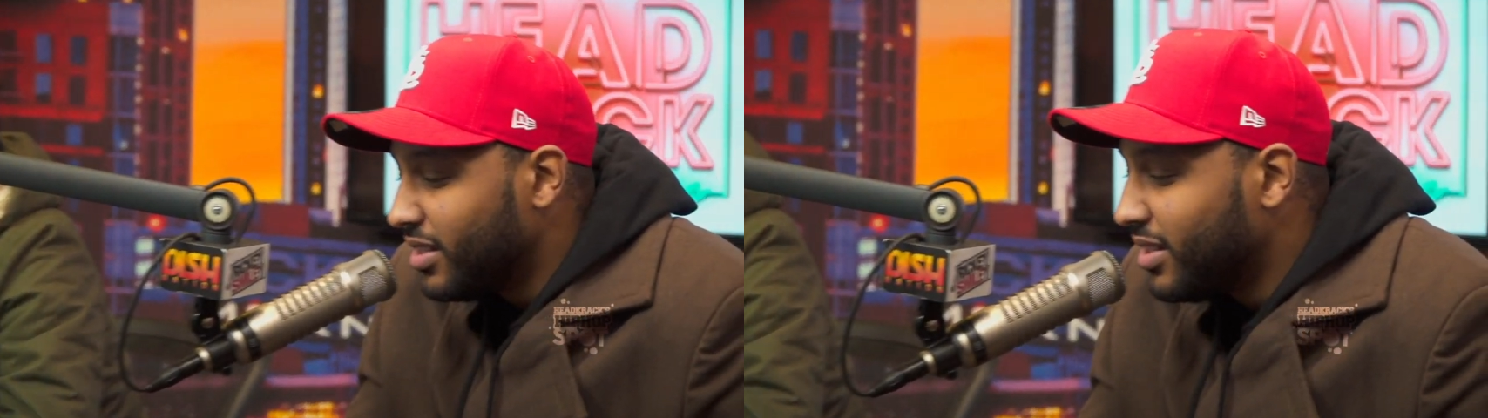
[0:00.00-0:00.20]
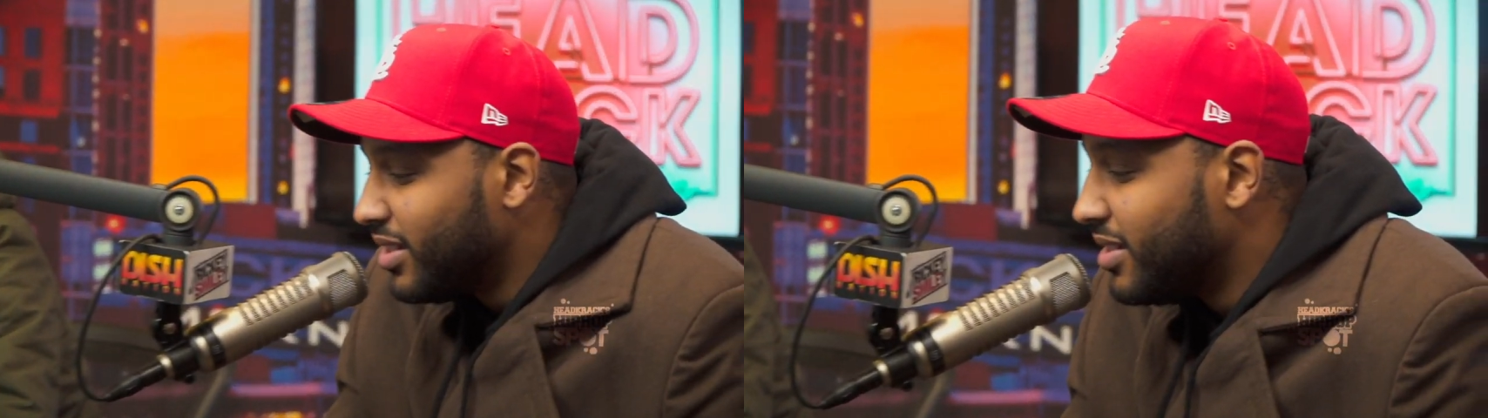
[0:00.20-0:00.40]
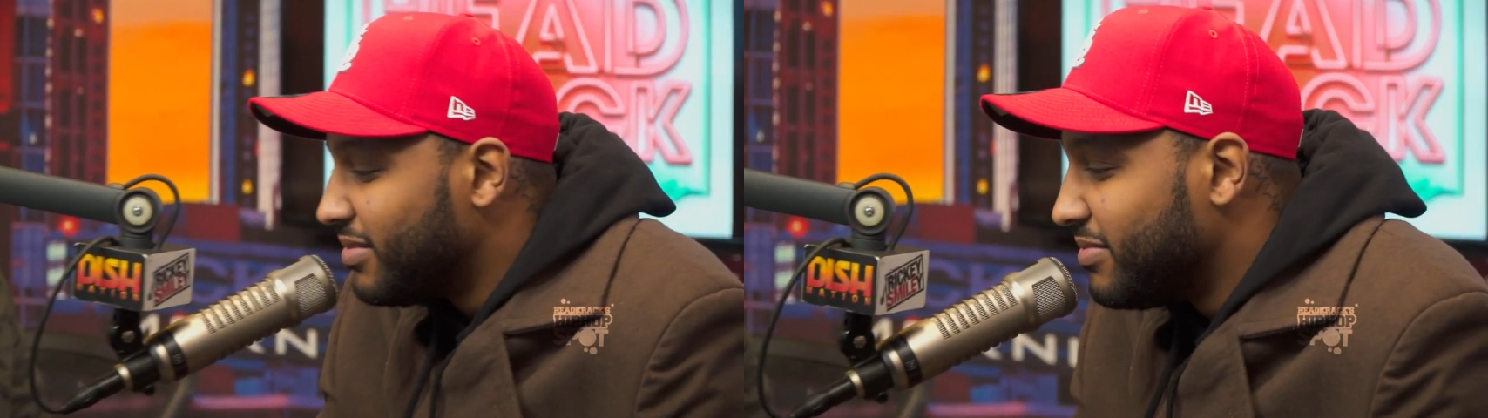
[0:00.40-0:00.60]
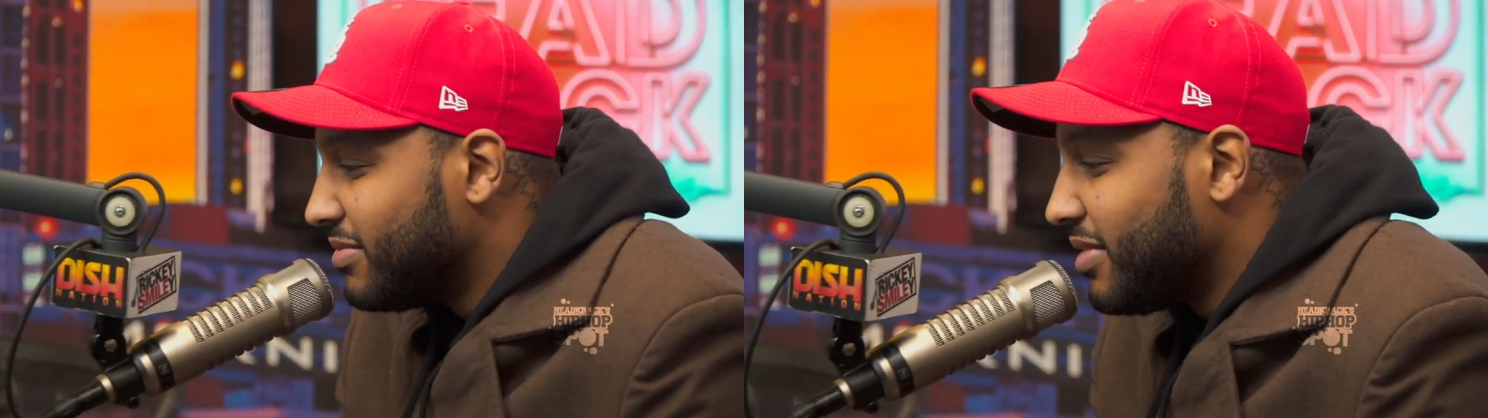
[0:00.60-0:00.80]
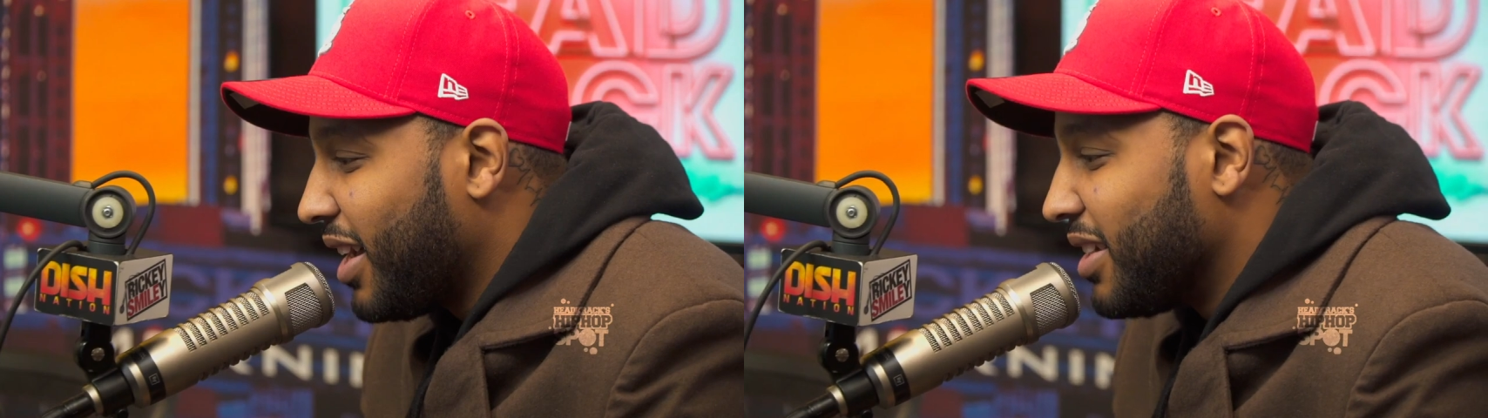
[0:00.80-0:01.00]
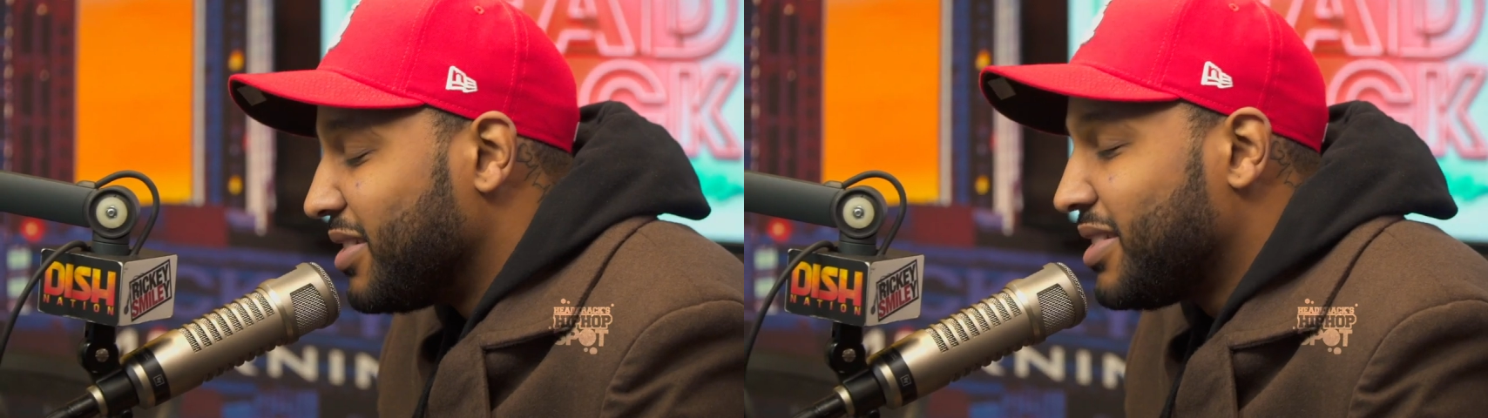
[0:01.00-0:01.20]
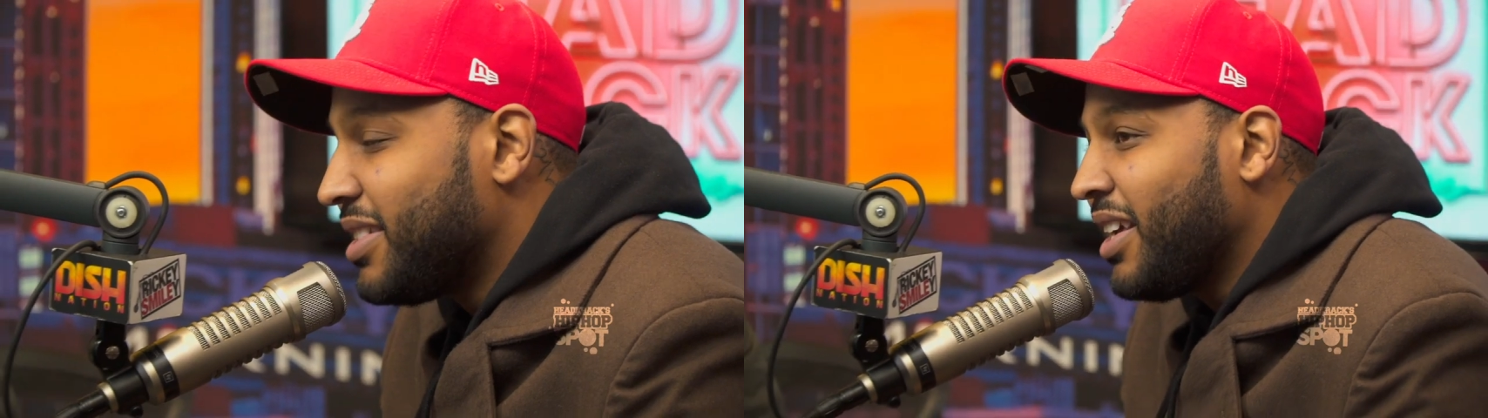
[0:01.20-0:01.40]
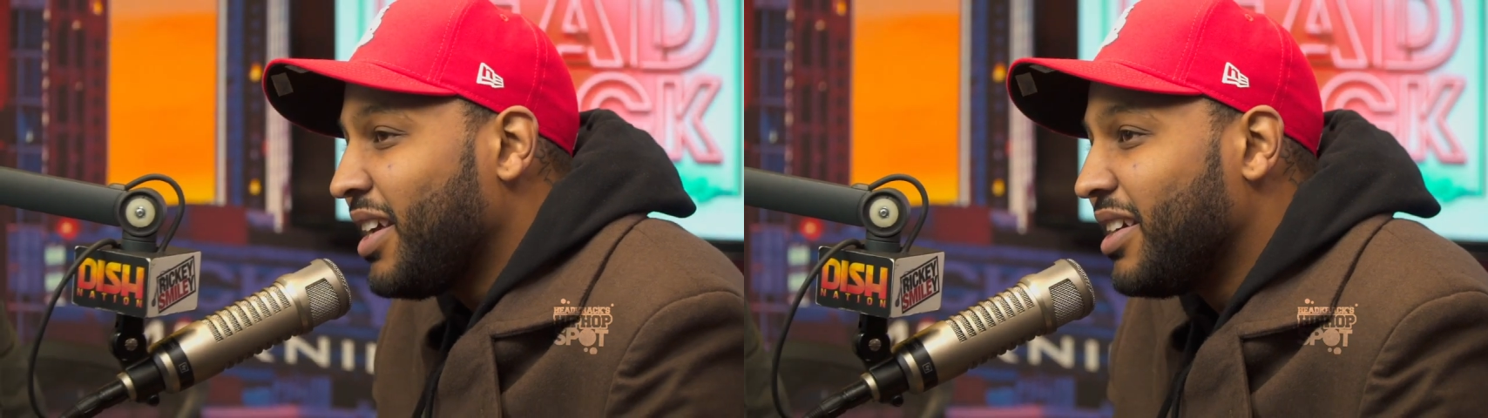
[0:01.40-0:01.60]
um like a
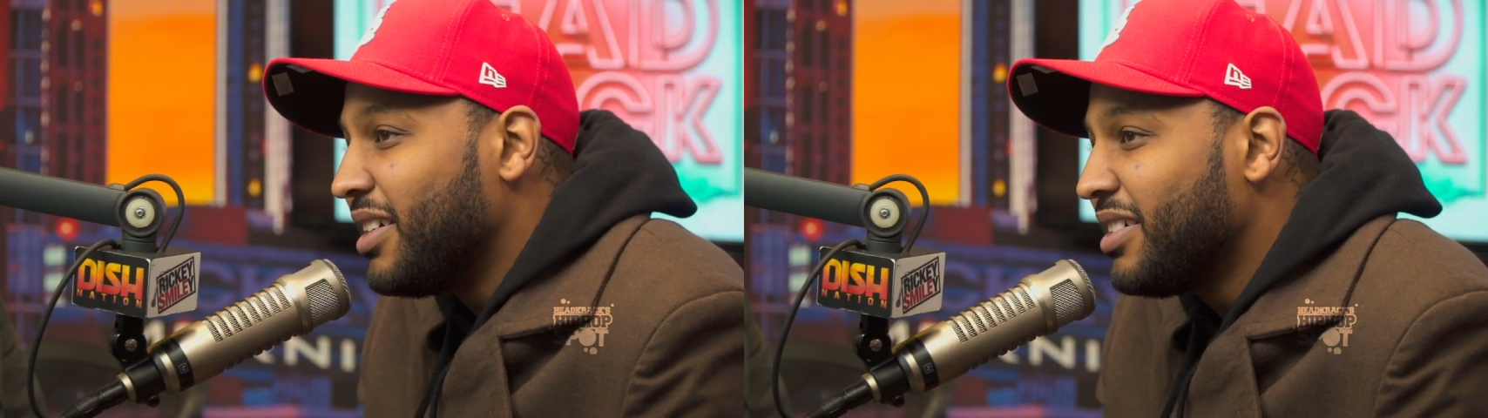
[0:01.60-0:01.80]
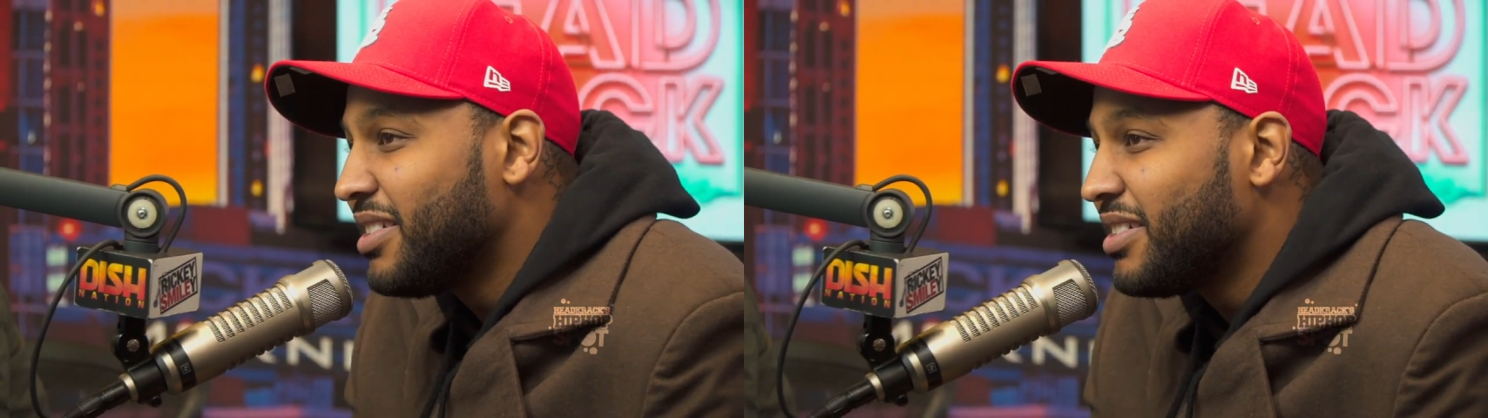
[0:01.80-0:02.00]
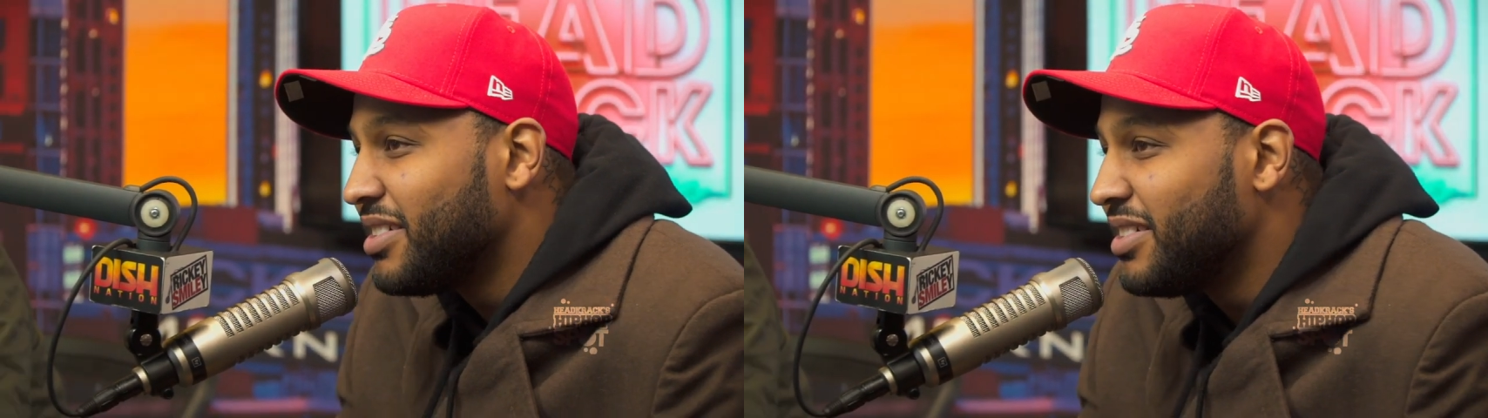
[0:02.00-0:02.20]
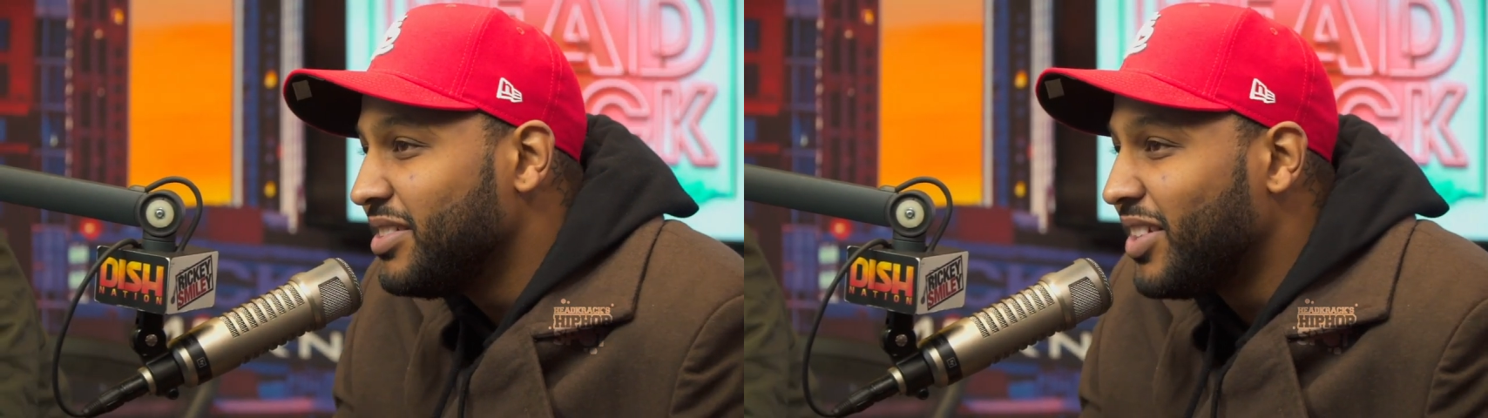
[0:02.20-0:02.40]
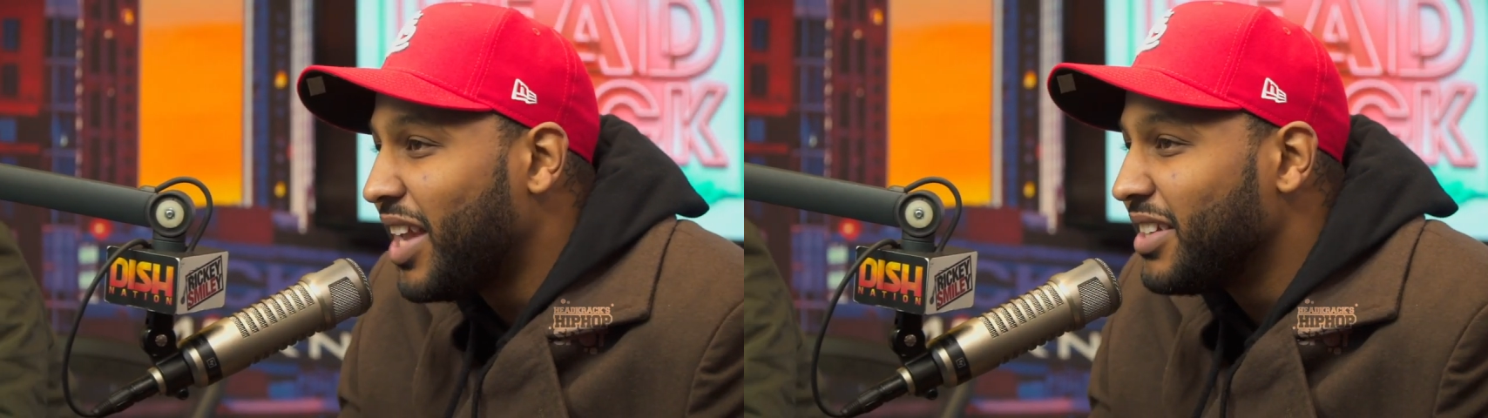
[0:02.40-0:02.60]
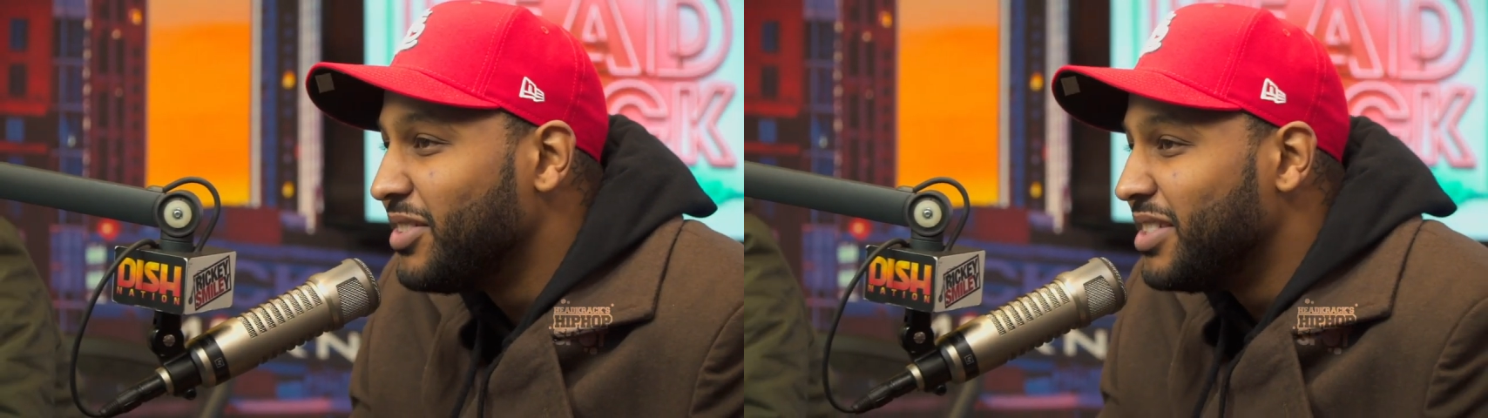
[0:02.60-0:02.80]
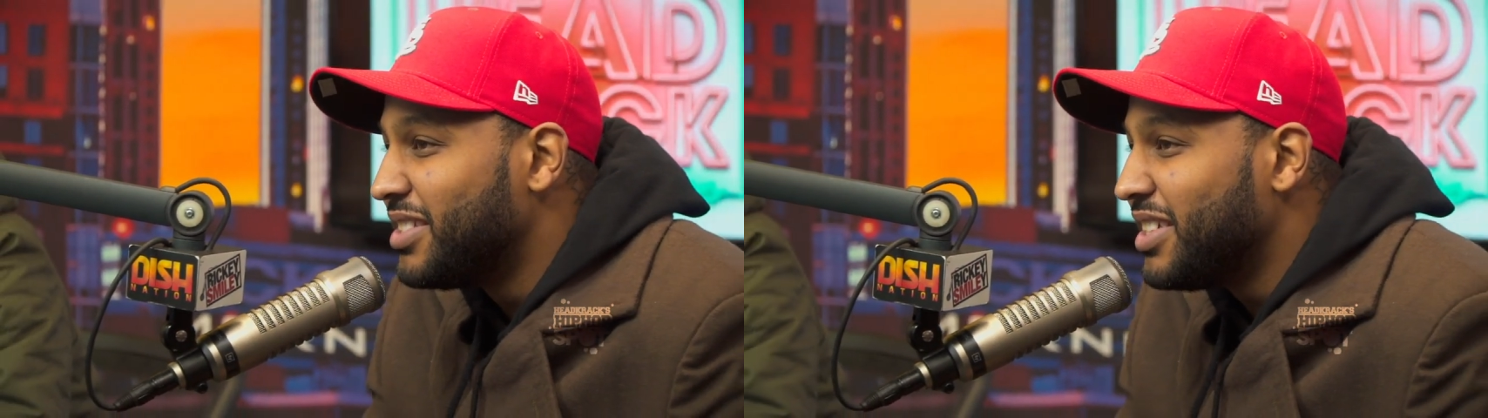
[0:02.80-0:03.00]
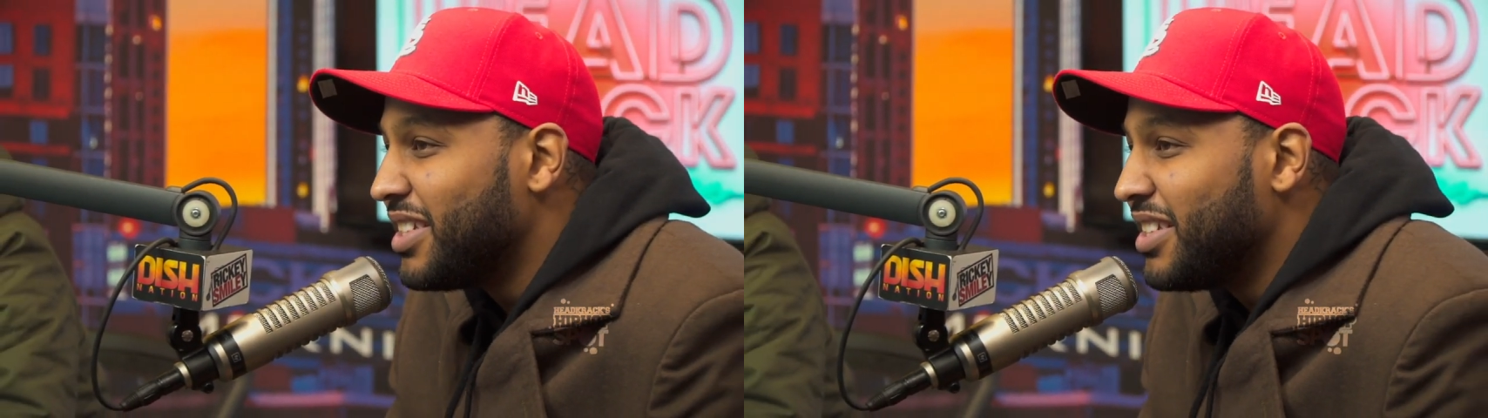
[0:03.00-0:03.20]
sand. You know, mm-hmm. like you
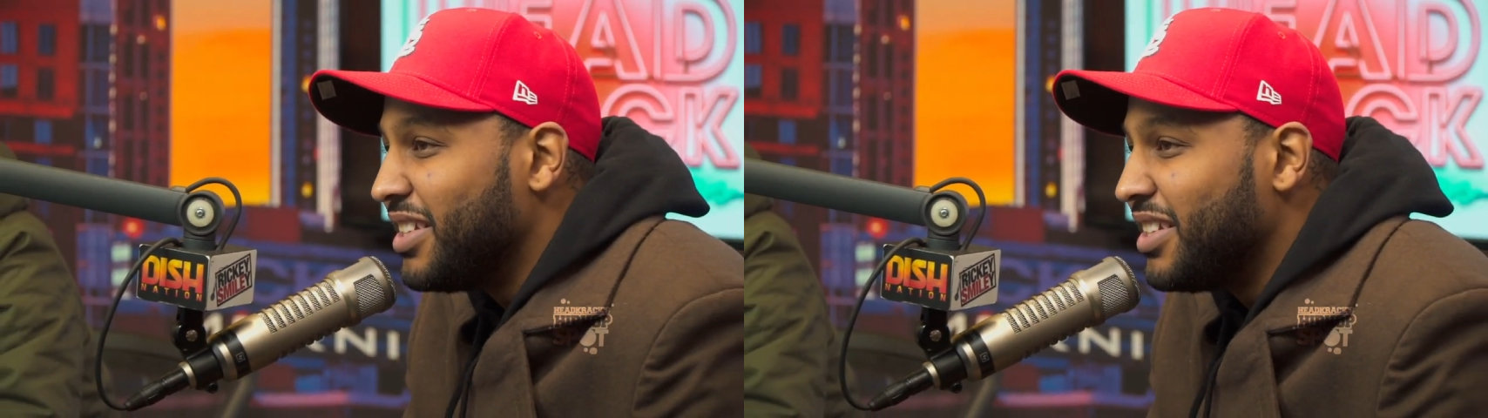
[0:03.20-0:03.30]
just chilling